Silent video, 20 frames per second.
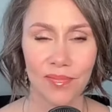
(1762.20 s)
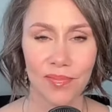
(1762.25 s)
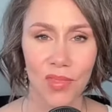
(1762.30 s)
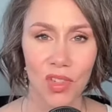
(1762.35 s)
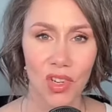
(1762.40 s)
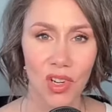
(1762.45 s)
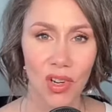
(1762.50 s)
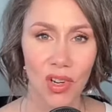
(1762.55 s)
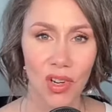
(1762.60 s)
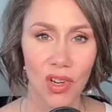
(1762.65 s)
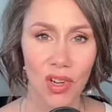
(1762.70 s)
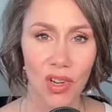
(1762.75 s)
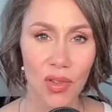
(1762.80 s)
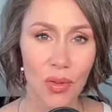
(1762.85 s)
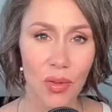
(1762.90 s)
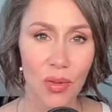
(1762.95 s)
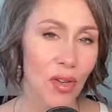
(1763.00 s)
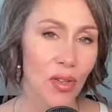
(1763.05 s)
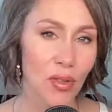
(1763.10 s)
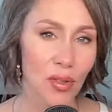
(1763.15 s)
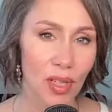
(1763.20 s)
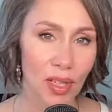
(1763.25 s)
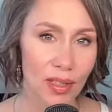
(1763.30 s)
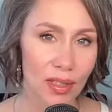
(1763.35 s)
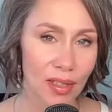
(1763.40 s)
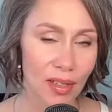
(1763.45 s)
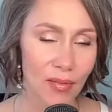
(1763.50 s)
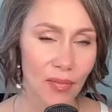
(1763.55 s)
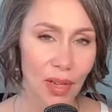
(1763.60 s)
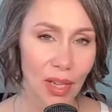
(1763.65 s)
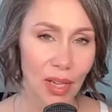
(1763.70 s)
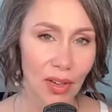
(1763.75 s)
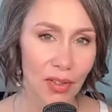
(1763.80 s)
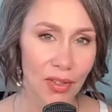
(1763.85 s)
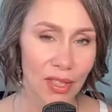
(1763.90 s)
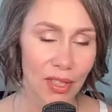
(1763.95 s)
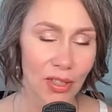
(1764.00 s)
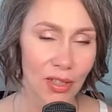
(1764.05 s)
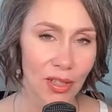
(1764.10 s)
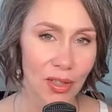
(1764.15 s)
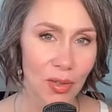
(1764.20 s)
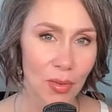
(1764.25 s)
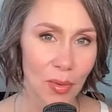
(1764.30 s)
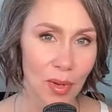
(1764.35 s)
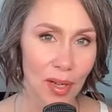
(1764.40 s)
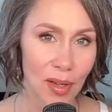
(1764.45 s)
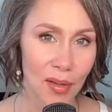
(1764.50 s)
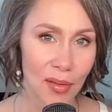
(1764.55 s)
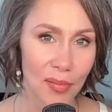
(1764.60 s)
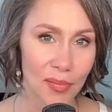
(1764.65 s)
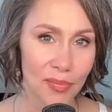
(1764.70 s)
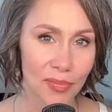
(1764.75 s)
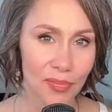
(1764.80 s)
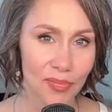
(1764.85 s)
Share this with a friend who needs it, and I'll see you next week.